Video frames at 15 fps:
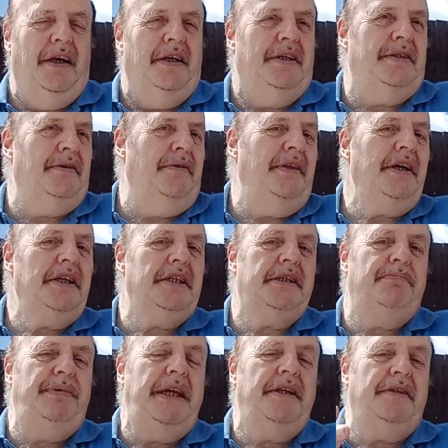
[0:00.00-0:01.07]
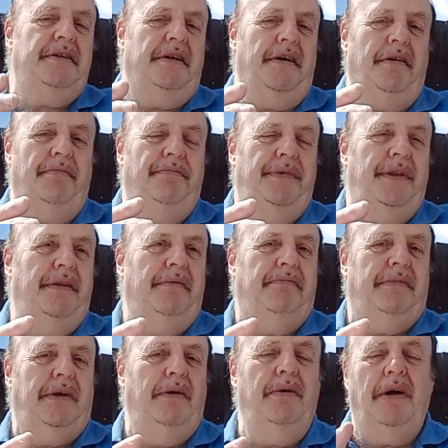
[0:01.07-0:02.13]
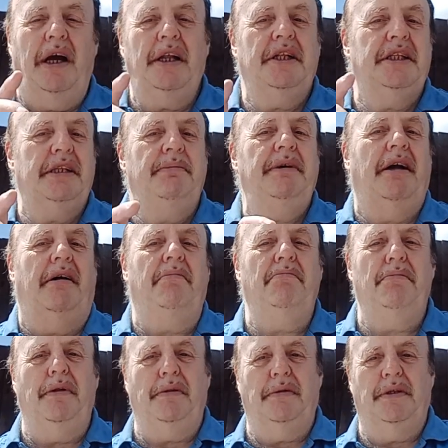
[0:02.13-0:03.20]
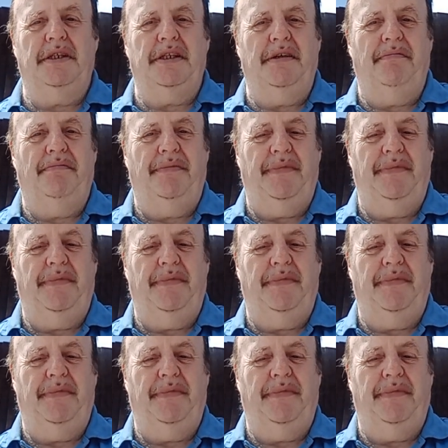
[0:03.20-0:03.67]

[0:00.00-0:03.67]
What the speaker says: So this Peter, who had to be humbled,